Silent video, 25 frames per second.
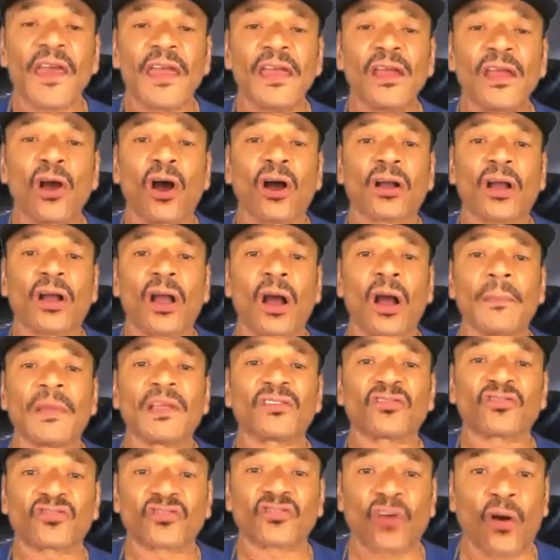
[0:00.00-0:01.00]
They are
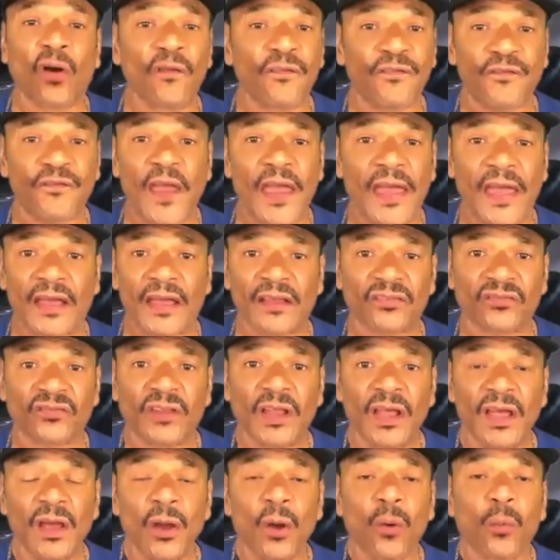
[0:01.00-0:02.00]
coming so
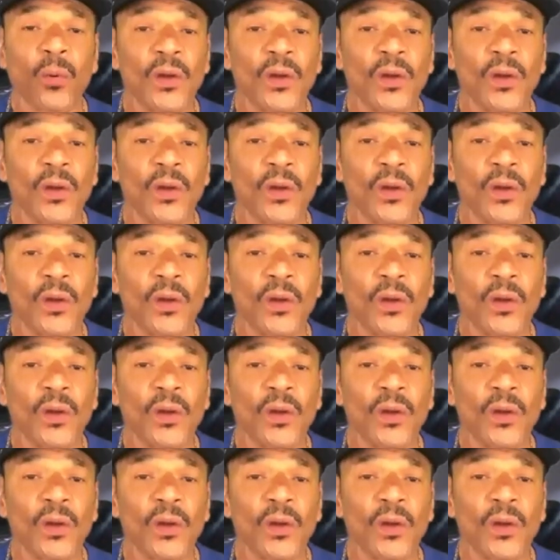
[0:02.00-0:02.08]
fast.